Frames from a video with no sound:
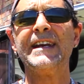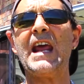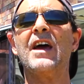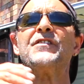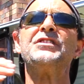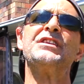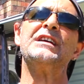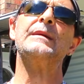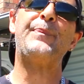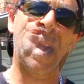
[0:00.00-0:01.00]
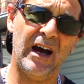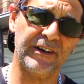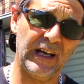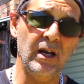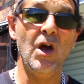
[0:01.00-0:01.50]
Now, if you need
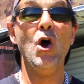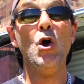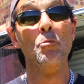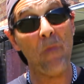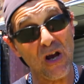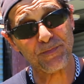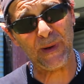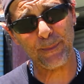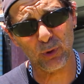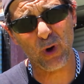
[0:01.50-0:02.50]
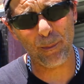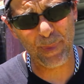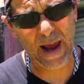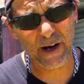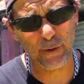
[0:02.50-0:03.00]
powder, most people have got
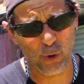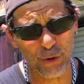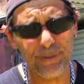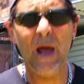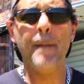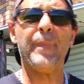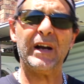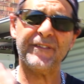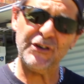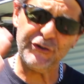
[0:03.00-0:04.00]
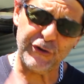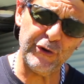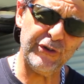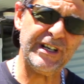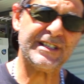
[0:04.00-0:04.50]
powder on them, but if you
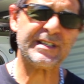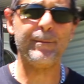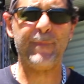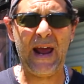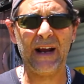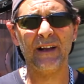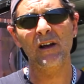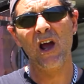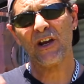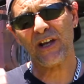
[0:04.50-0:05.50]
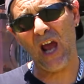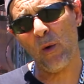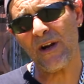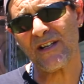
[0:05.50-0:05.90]
do need some powder, Go